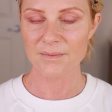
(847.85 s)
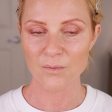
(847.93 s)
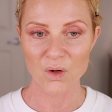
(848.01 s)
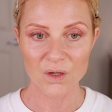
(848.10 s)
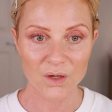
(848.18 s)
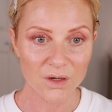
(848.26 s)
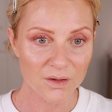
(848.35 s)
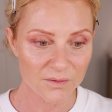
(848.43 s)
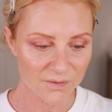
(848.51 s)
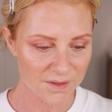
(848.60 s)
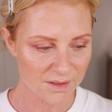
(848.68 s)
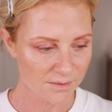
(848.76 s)
more
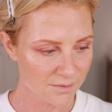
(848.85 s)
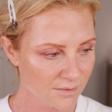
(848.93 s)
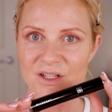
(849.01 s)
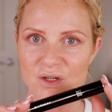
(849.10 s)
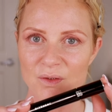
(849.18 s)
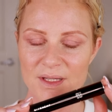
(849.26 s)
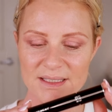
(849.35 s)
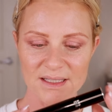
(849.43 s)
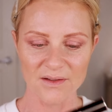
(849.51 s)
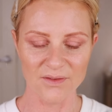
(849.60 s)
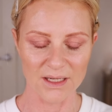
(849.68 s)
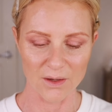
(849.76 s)
curved. I showed this
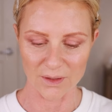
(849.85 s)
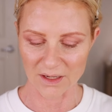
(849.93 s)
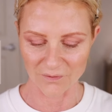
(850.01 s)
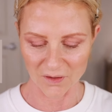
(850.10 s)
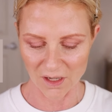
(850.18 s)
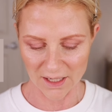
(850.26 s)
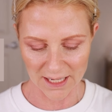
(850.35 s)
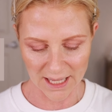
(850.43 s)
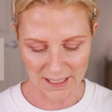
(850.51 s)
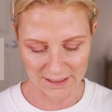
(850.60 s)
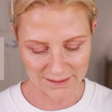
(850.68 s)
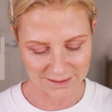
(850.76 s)
in a video and I forgot I
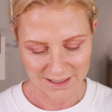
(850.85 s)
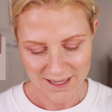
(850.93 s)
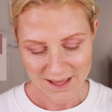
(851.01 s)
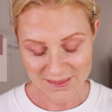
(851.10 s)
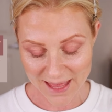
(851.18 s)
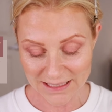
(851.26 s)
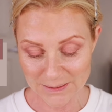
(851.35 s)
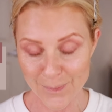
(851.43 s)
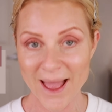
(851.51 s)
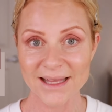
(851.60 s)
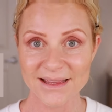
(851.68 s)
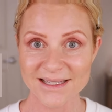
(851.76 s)
had it. That's
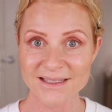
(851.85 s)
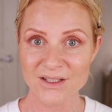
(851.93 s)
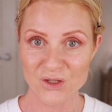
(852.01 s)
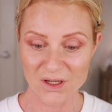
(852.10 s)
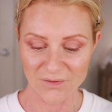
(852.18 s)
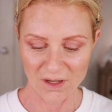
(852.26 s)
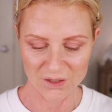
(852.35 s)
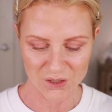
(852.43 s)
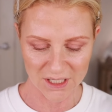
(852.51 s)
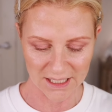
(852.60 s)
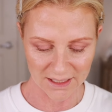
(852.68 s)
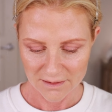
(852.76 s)
bad. This is
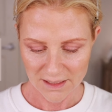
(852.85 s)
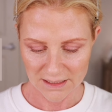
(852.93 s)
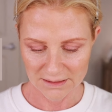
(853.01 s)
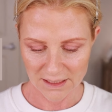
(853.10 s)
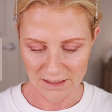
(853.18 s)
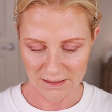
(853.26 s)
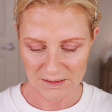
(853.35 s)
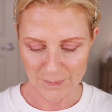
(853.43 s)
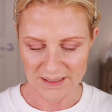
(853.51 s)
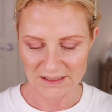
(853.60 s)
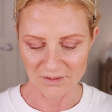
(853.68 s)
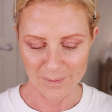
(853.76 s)
Givenchy. That's an
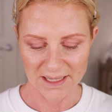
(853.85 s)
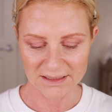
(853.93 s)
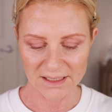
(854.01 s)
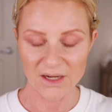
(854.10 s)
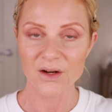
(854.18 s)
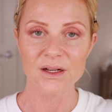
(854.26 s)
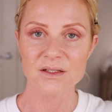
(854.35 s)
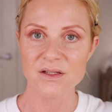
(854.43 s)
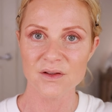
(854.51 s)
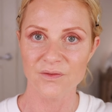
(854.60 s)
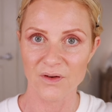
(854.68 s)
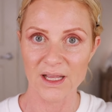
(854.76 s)
expensive mascara
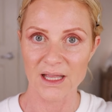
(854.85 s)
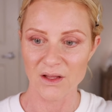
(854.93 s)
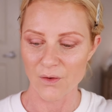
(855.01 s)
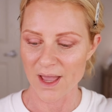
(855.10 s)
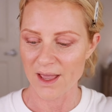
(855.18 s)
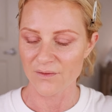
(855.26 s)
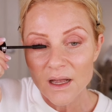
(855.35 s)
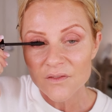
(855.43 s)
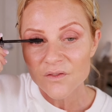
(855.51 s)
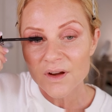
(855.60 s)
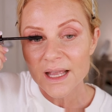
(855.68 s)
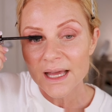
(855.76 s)
to forget you have. I
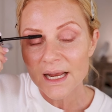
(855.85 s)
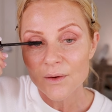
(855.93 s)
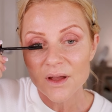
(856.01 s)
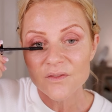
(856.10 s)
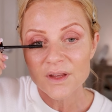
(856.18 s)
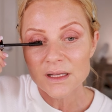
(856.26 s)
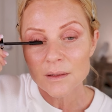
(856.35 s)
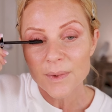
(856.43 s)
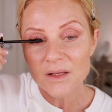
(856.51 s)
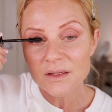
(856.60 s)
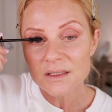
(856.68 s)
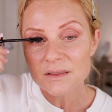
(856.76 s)
forget how I feel
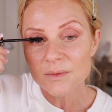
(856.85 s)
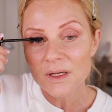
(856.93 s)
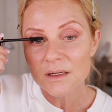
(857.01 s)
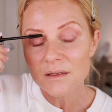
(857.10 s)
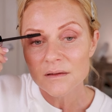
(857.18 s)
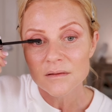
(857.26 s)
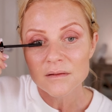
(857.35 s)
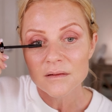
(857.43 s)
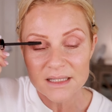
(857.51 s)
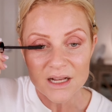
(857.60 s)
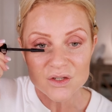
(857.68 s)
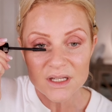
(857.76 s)
about this one.
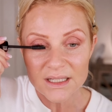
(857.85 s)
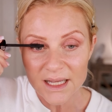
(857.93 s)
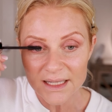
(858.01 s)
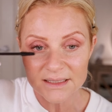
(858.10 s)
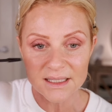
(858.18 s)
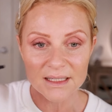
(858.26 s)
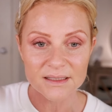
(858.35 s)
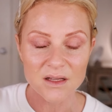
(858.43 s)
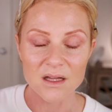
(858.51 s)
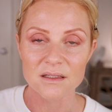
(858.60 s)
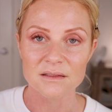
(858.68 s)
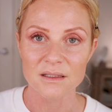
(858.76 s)
It's actually nice that it's
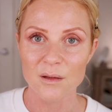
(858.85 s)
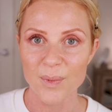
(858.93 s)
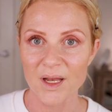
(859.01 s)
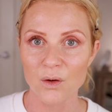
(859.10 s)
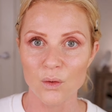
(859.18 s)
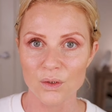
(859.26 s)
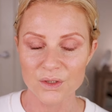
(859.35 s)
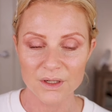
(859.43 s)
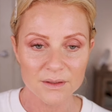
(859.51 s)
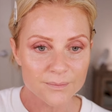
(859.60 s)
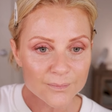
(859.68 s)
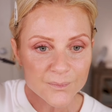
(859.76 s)
gotten a little bit
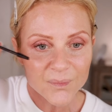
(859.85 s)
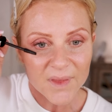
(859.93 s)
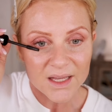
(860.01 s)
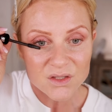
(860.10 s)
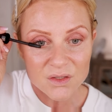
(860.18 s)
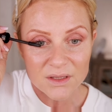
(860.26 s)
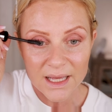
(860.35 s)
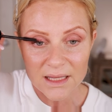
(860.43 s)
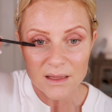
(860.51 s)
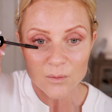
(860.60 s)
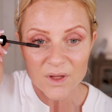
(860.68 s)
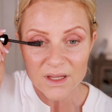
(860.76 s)
older. I do
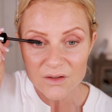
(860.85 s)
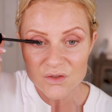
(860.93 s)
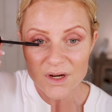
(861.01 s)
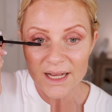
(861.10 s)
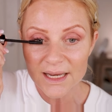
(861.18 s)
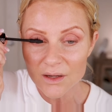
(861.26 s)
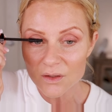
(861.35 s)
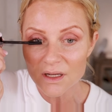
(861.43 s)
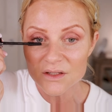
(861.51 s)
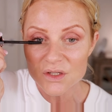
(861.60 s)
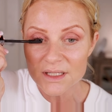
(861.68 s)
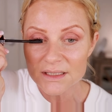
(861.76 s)
like them when they're dried out
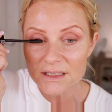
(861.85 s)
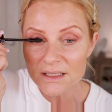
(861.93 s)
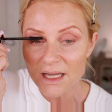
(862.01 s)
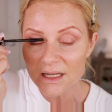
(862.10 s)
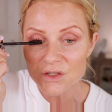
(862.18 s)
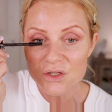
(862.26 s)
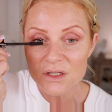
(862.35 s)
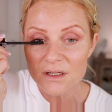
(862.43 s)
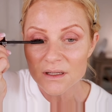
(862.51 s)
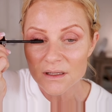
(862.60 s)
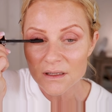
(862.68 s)
just a touch.